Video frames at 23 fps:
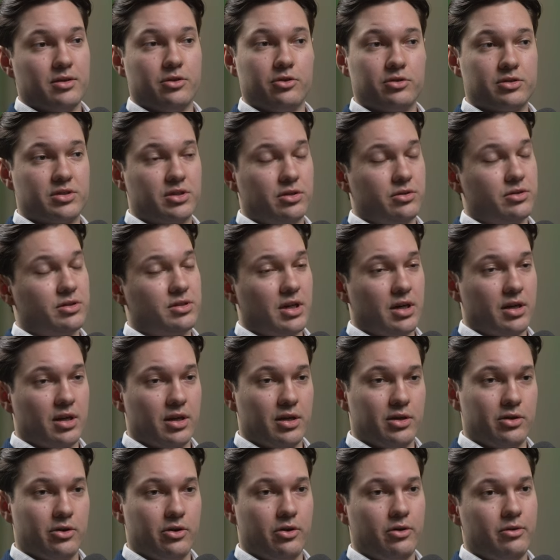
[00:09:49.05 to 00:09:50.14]
You're still stuck
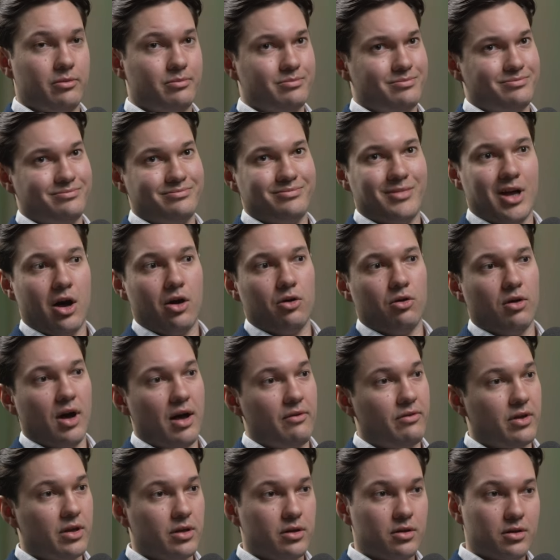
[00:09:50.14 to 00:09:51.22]
at your
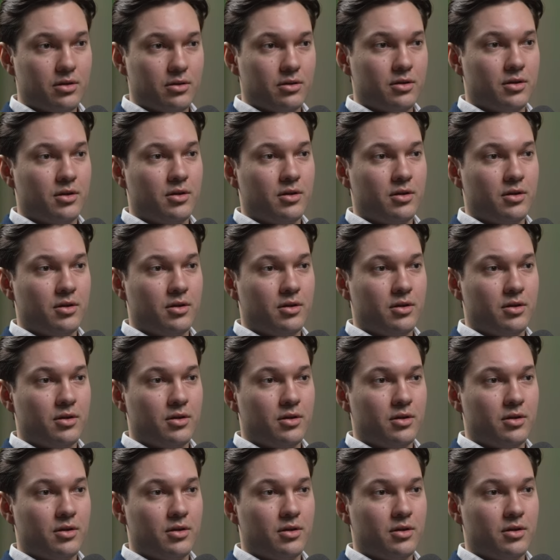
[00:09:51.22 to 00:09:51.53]
11,